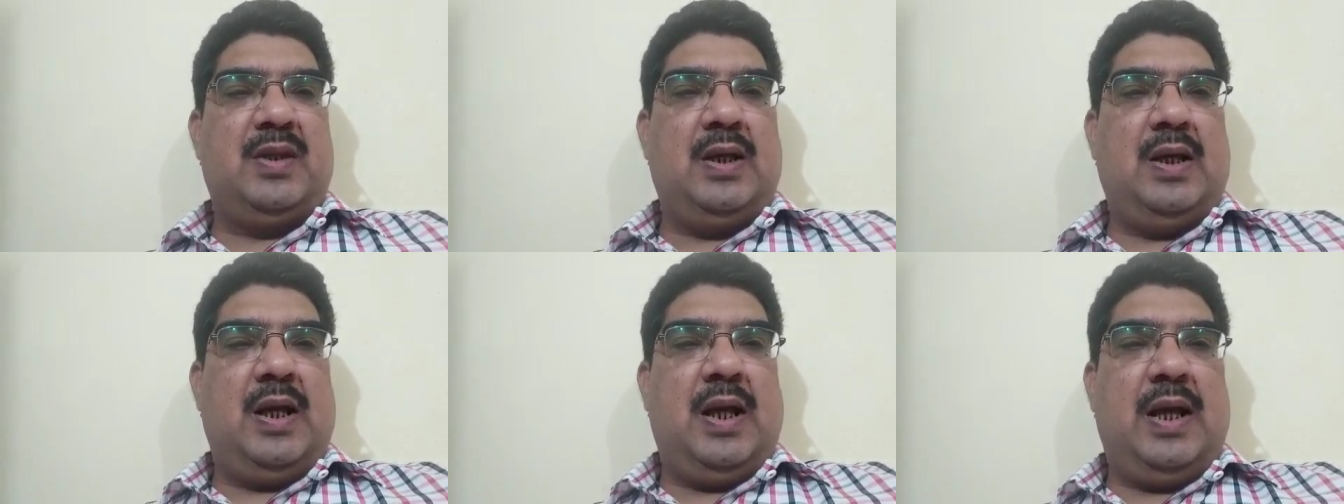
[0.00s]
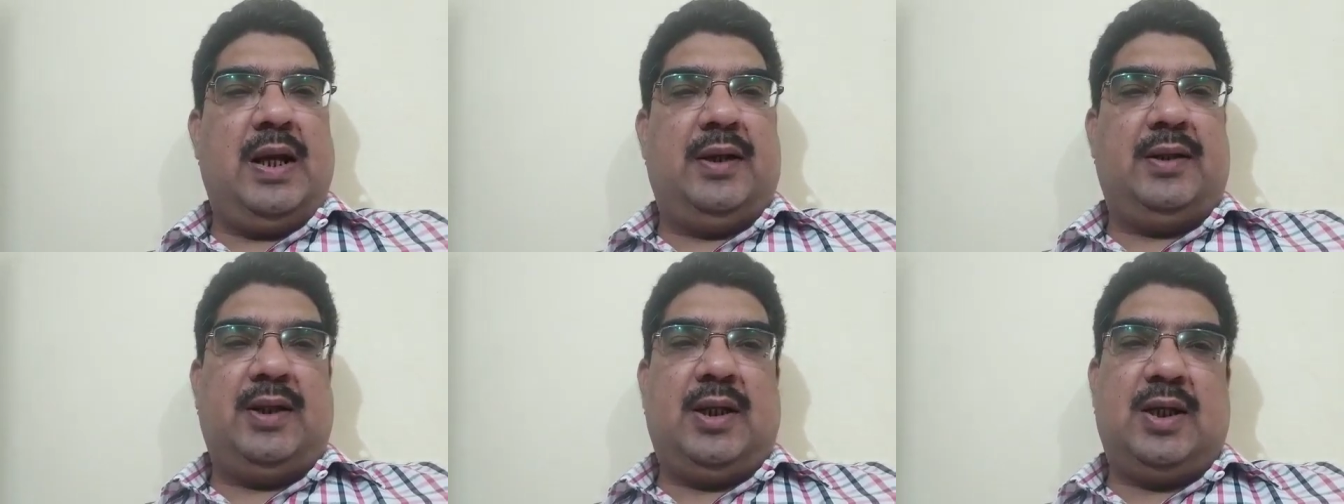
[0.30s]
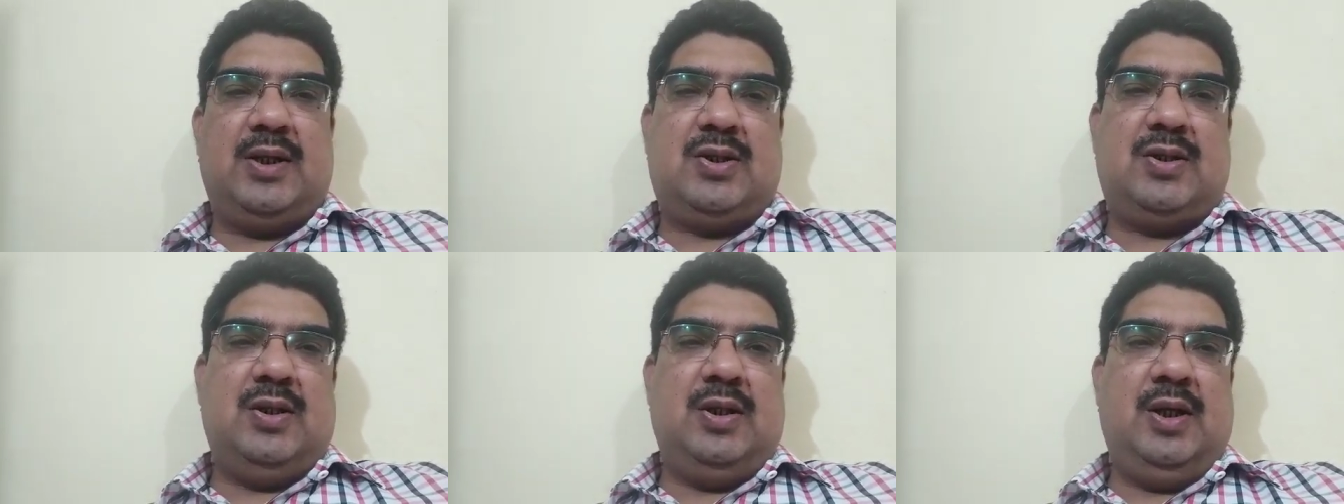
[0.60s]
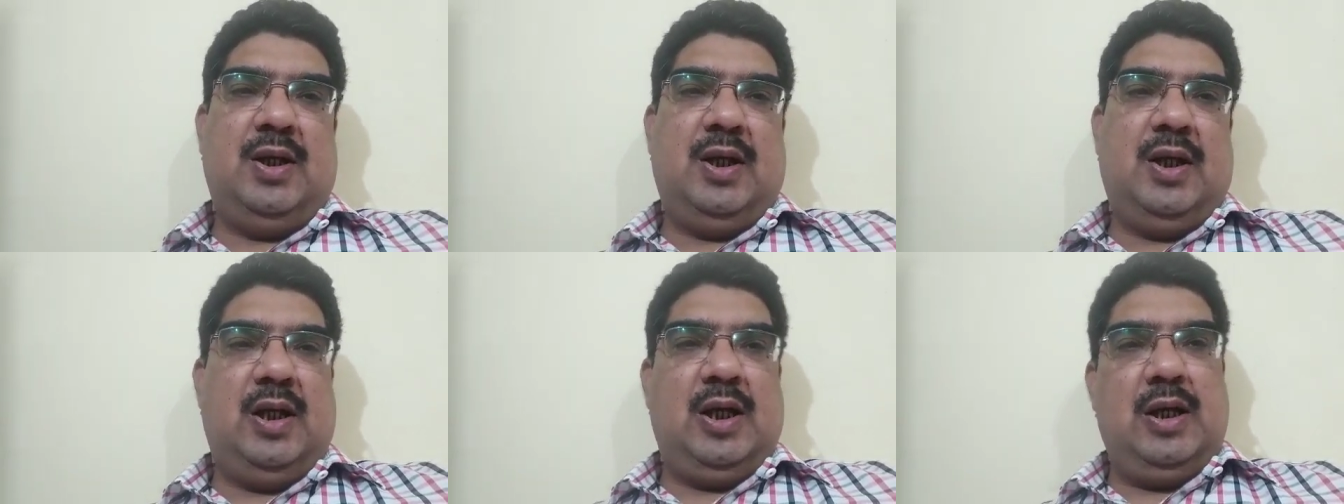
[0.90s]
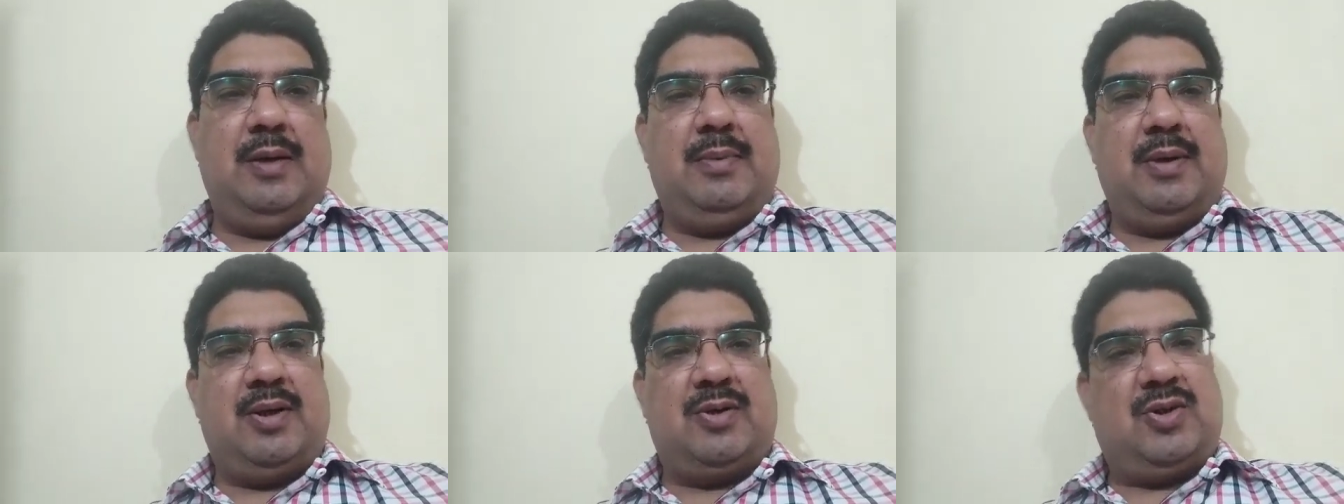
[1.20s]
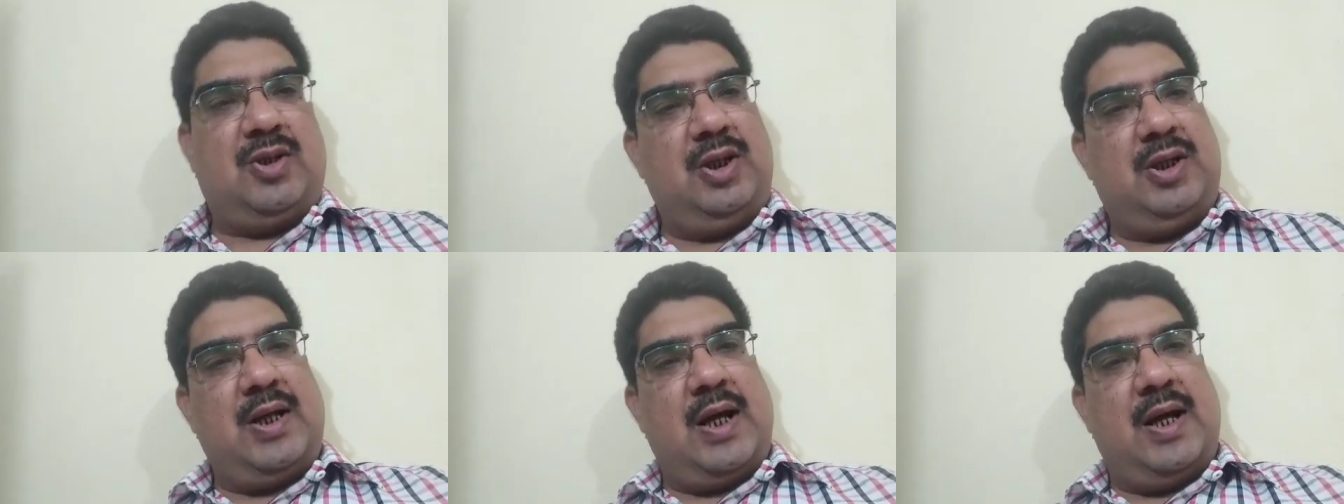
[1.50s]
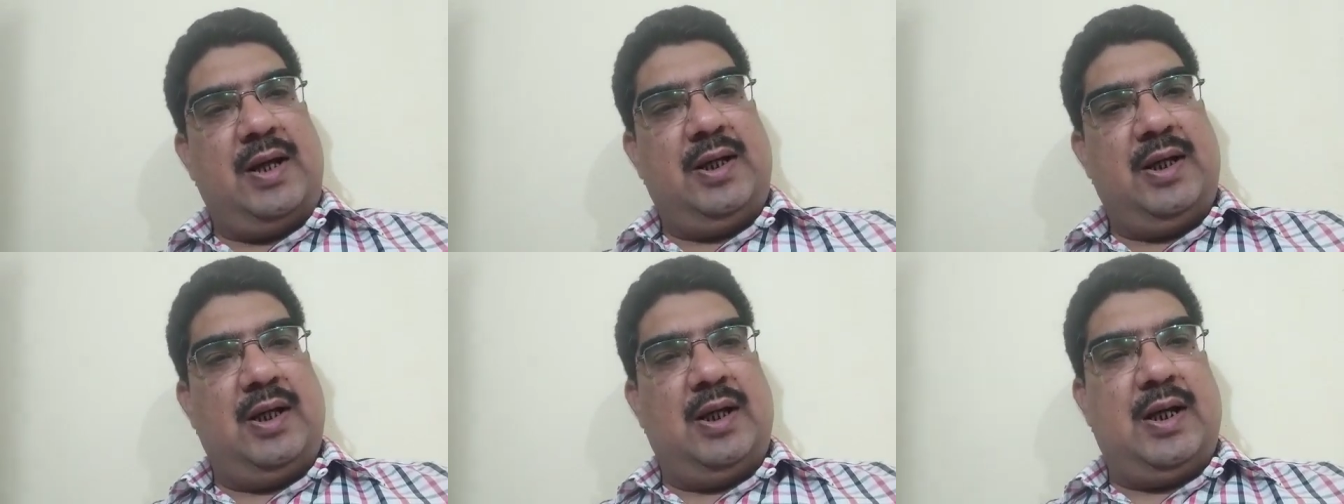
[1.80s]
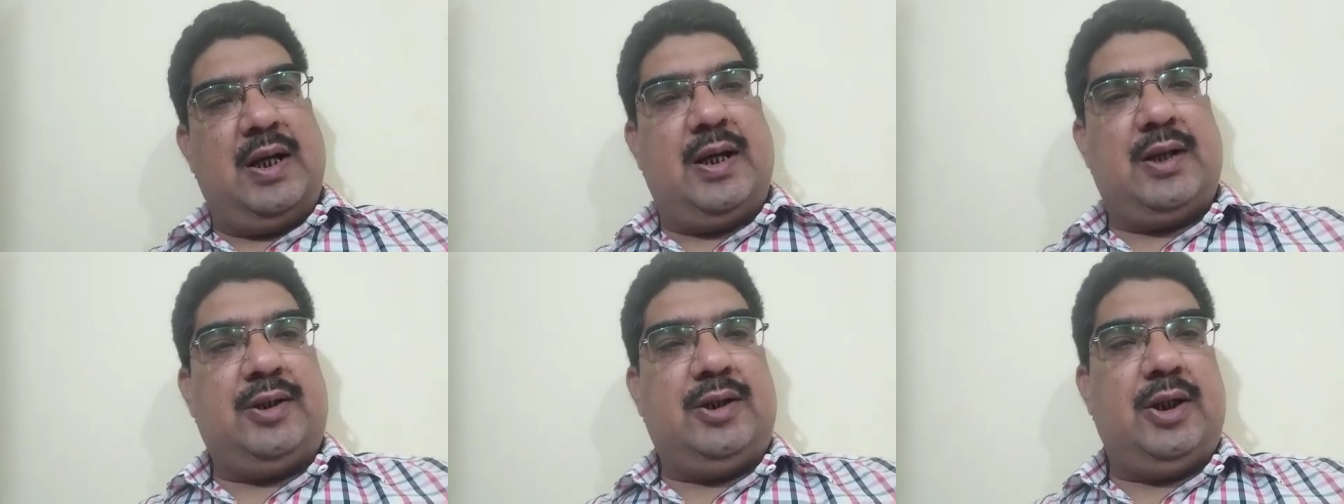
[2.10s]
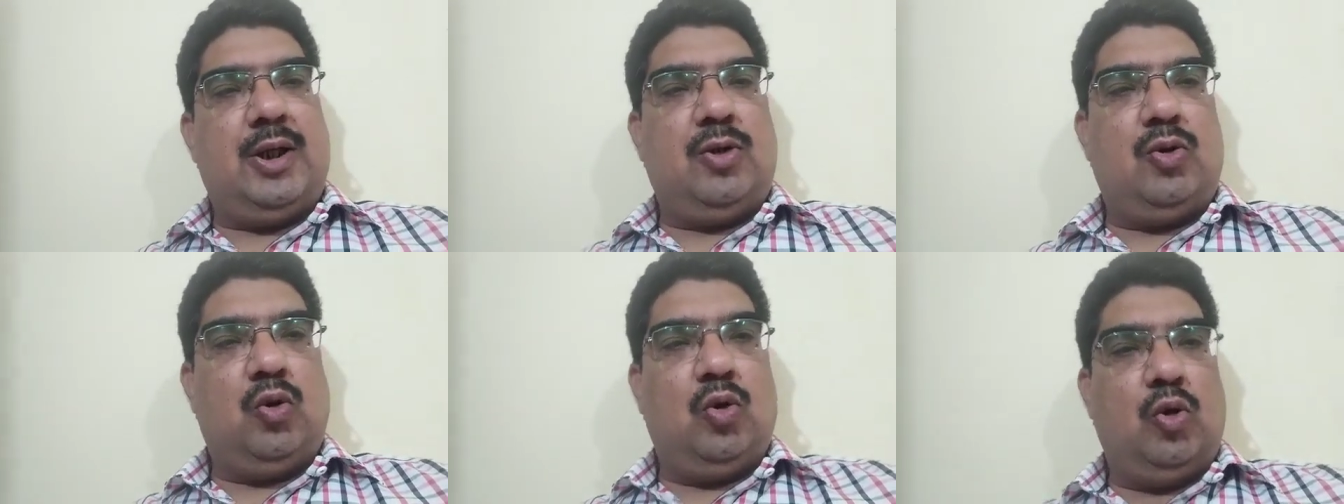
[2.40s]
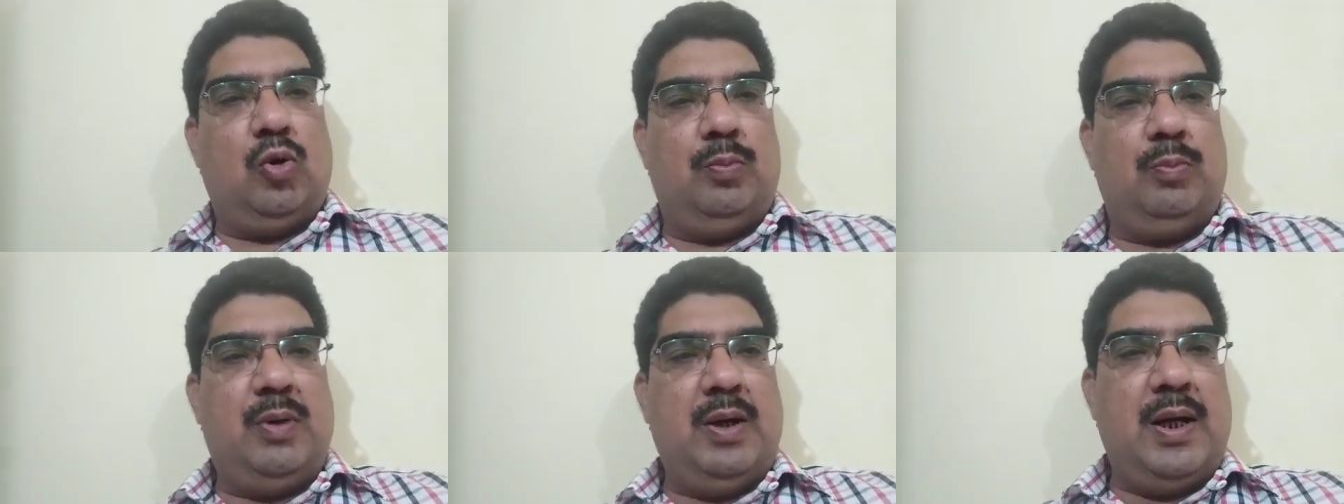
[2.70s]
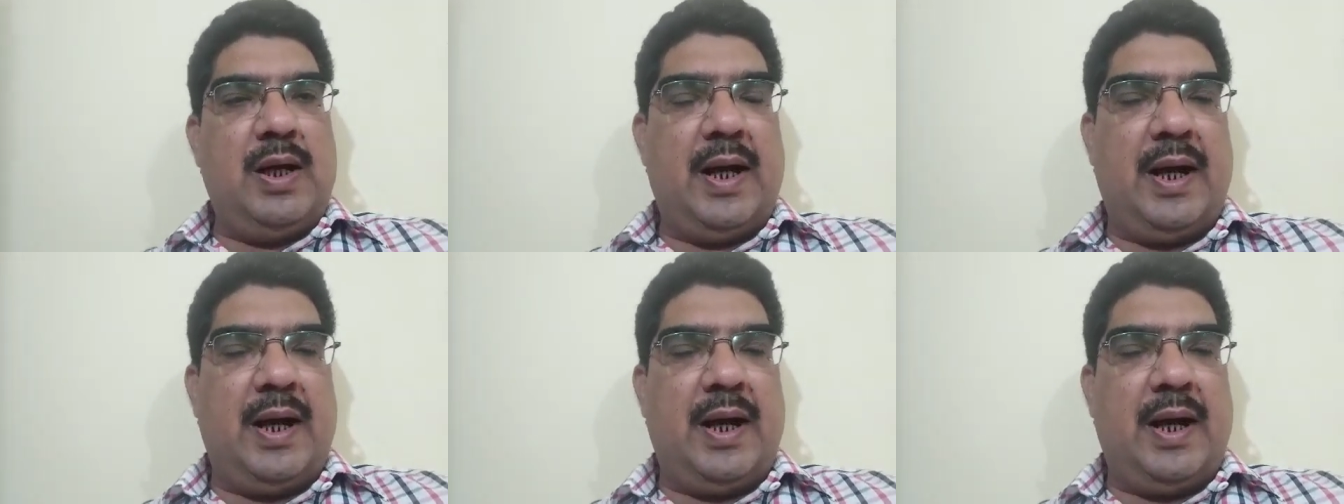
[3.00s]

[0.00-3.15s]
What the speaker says: and thus labor sit idle at their home,